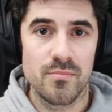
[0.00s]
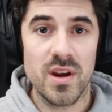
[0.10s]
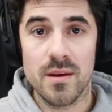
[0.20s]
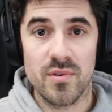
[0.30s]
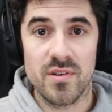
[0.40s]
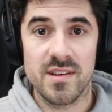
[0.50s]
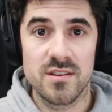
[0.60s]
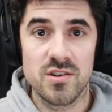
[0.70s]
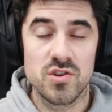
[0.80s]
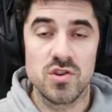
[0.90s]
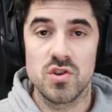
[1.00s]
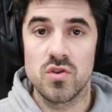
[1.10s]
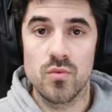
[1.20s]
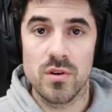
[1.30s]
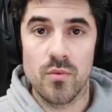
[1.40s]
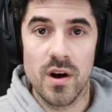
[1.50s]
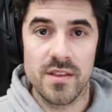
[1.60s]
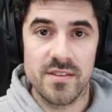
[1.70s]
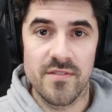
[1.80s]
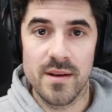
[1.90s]
braking percentage you would
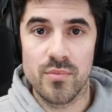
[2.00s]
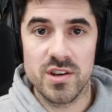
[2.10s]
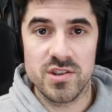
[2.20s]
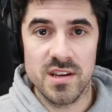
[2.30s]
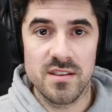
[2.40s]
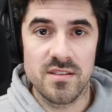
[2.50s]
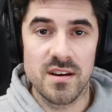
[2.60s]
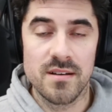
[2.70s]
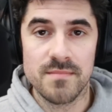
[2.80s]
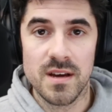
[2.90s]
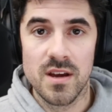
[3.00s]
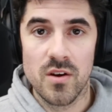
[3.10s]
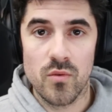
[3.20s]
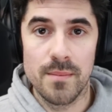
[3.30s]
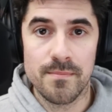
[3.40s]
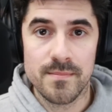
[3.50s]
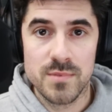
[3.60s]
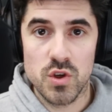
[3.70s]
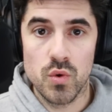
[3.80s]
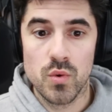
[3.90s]
want the vibration in the rim
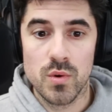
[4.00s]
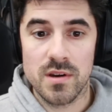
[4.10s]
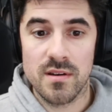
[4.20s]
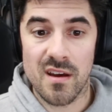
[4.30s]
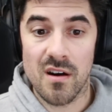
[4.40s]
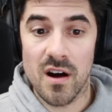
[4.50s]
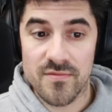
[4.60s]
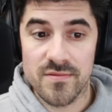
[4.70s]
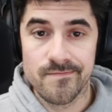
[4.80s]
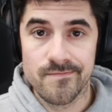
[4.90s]
to kick off.